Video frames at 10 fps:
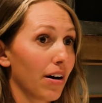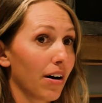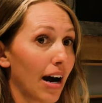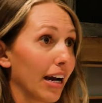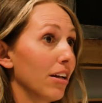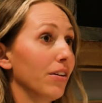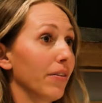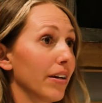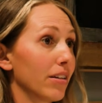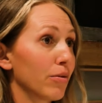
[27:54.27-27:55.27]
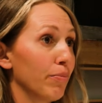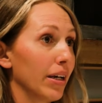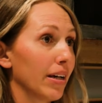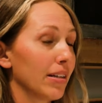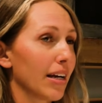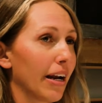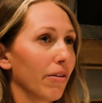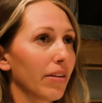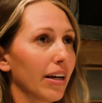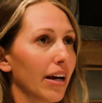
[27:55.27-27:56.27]
I can do this, because I
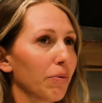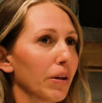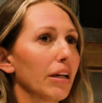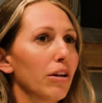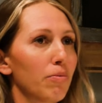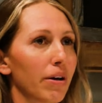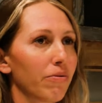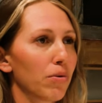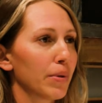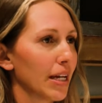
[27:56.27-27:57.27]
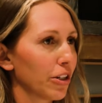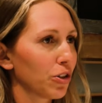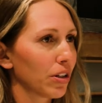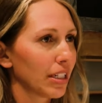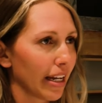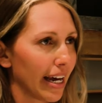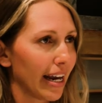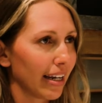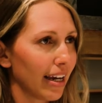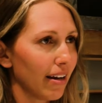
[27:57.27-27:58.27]
don't think I really knew my full potential until I had
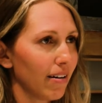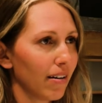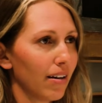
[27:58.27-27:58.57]
a kid